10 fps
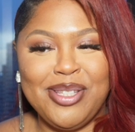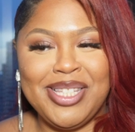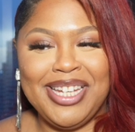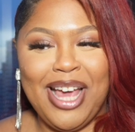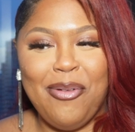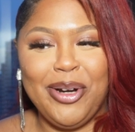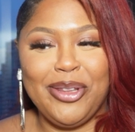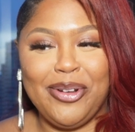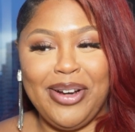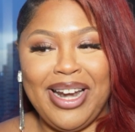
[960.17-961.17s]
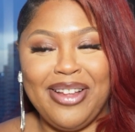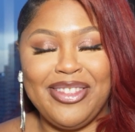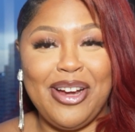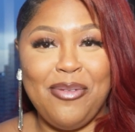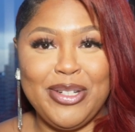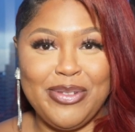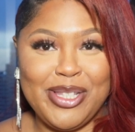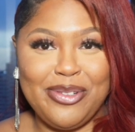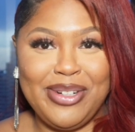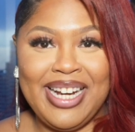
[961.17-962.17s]
seat. I want to throw that out there, which was
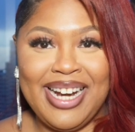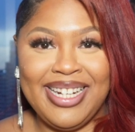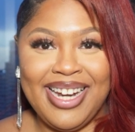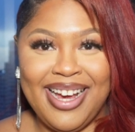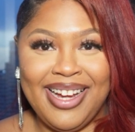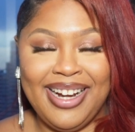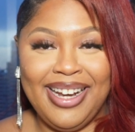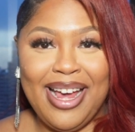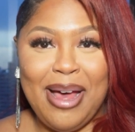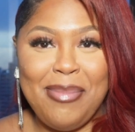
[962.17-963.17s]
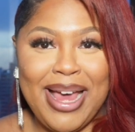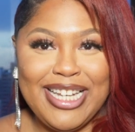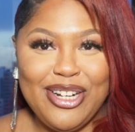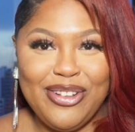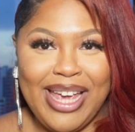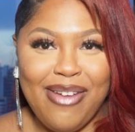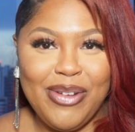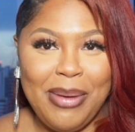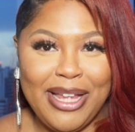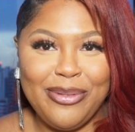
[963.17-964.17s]
$3.99. Imagine only having
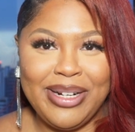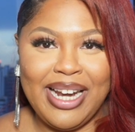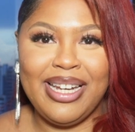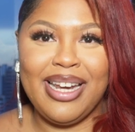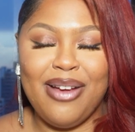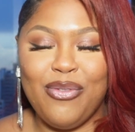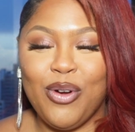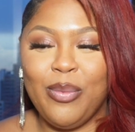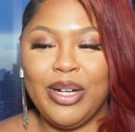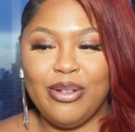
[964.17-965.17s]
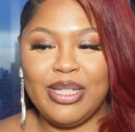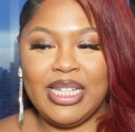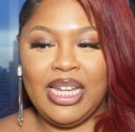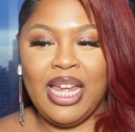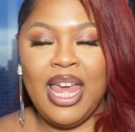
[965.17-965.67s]
to pay $3.99 for a window seat.